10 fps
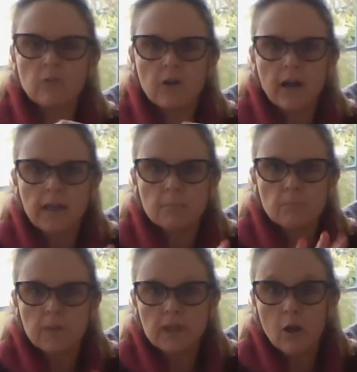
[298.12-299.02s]
of a
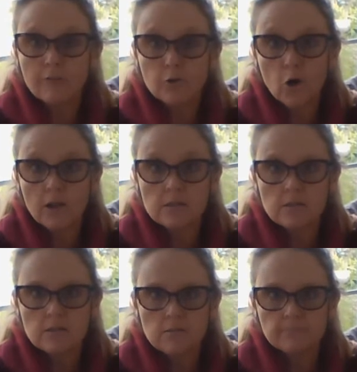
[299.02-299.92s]
midlife
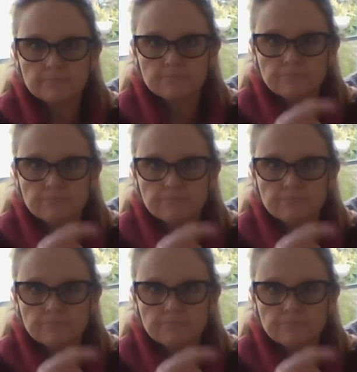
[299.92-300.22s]
crisis.